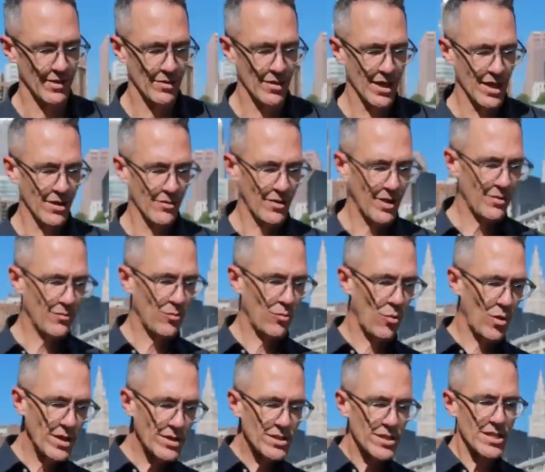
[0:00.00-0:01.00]
I mean, right,
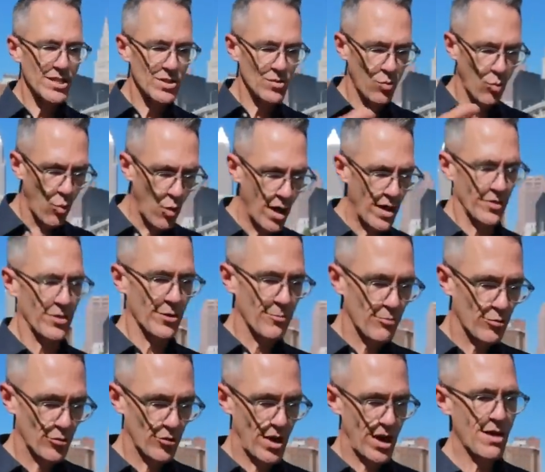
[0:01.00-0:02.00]
once he's won
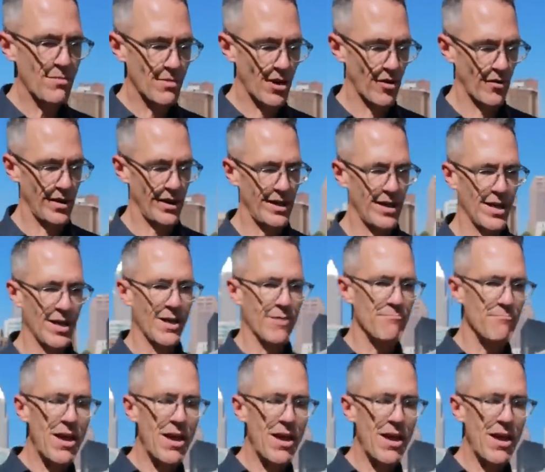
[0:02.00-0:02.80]
the primary,